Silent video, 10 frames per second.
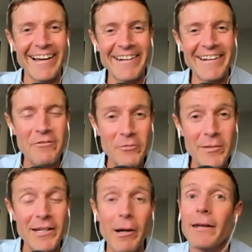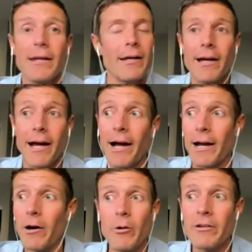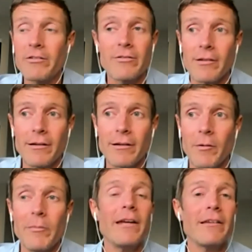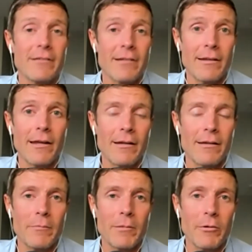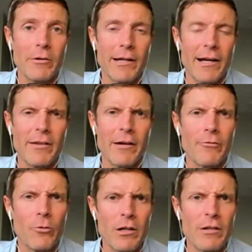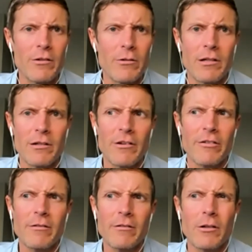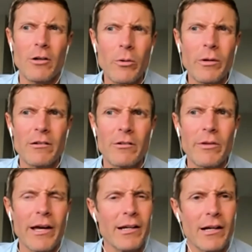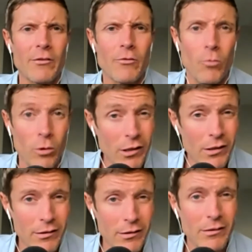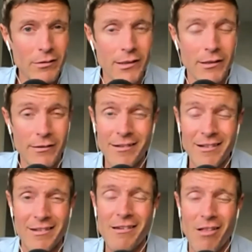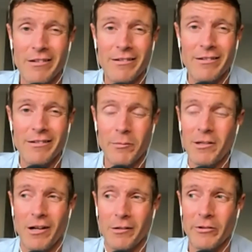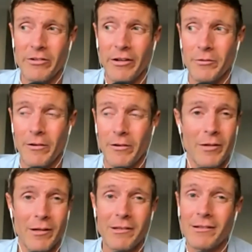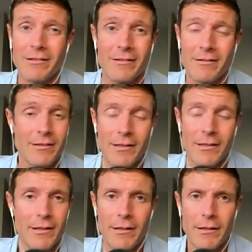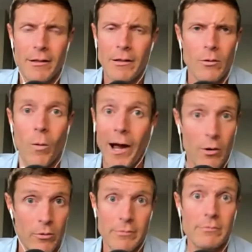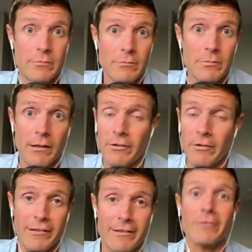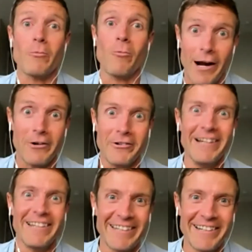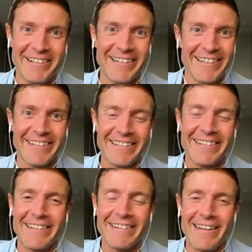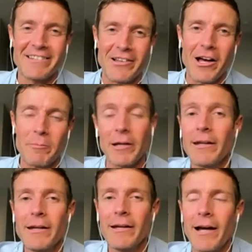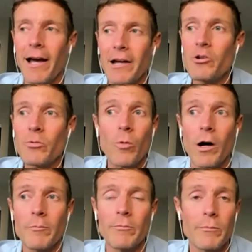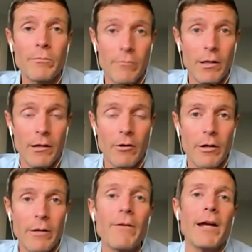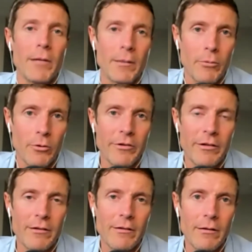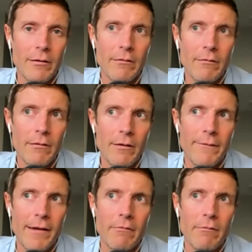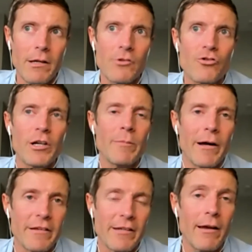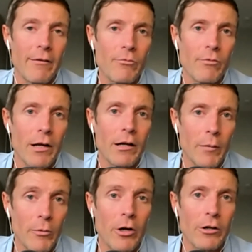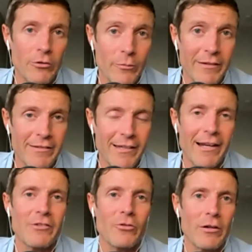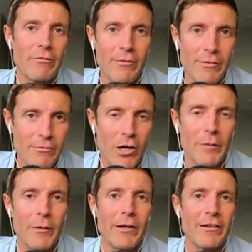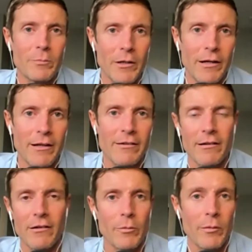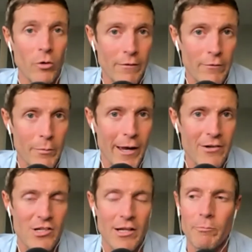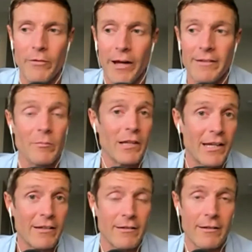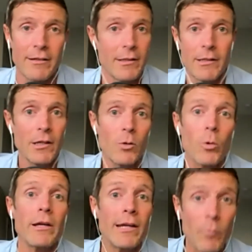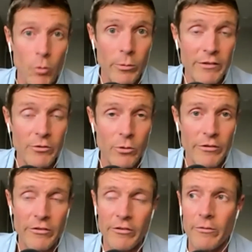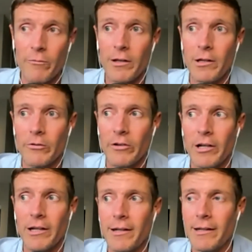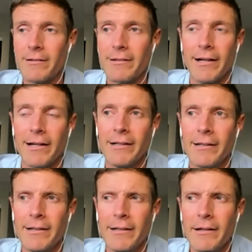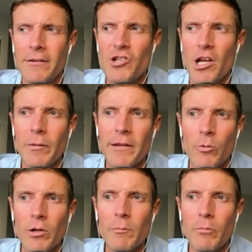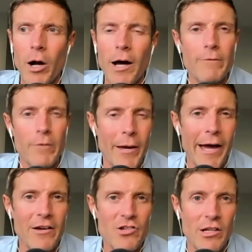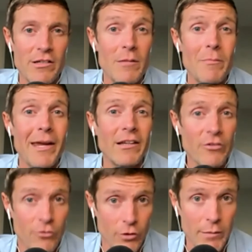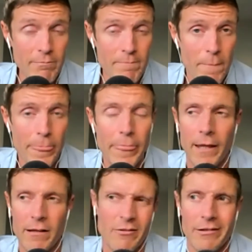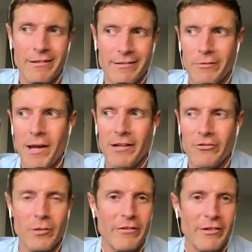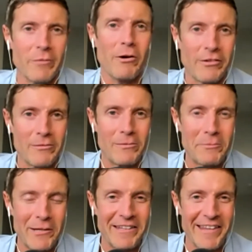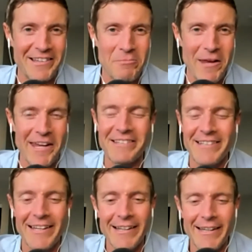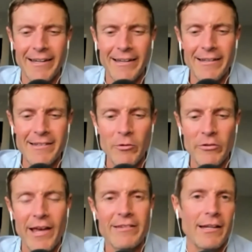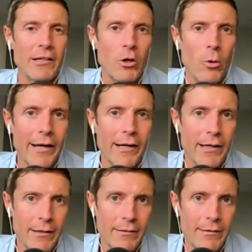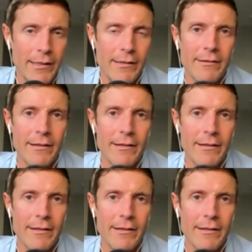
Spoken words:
not for me. But I always am amazed at the people that have that fortitude to just go and do that kind of work. Like because it's a lot of. I mean, you talk about self development. I mean, there's wow. That's all I can say. Wow, like it takes a lot. But I do welcome or invite people to, if they intrigued by this. I've got a couple articles on my site. I sort of talk about my experience and a little bit more on the Vipassana and provide some links to where you can get more resources and some videos on it. And the gentleman that really brought Vipassana to the mainstream, or at least as mainstream as it could possibly be in that space, his name was S.N. Goenka. And